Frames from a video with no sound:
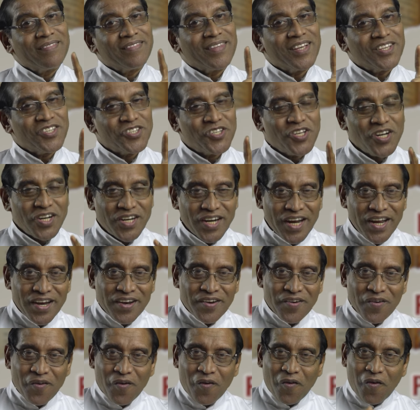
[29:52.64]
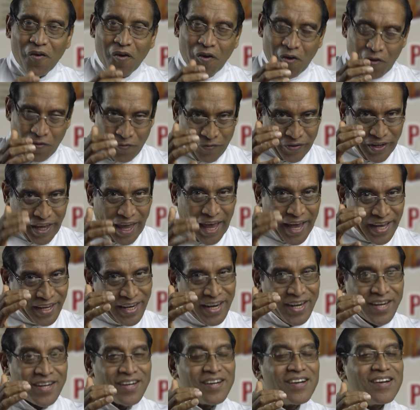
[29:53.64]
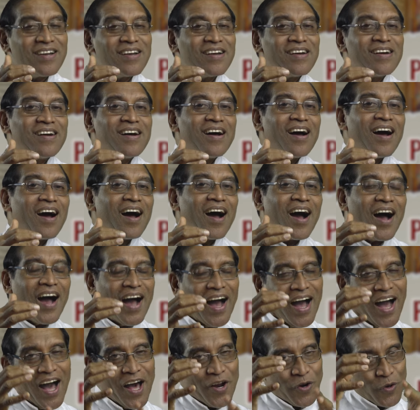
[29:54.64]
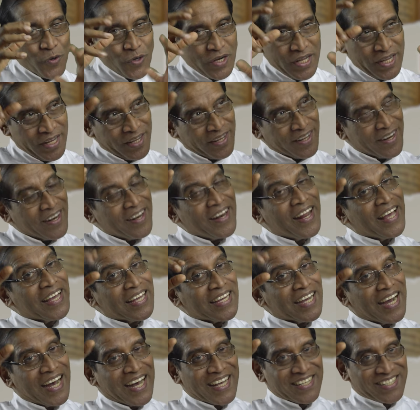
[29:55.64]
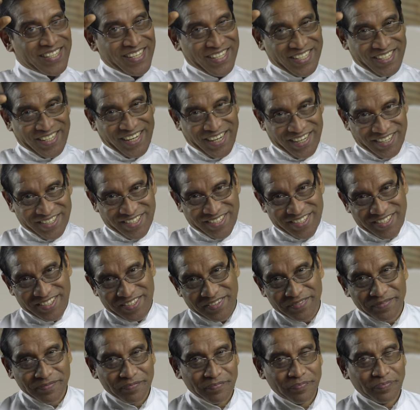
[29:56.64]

The children of Aaron are only like assistants.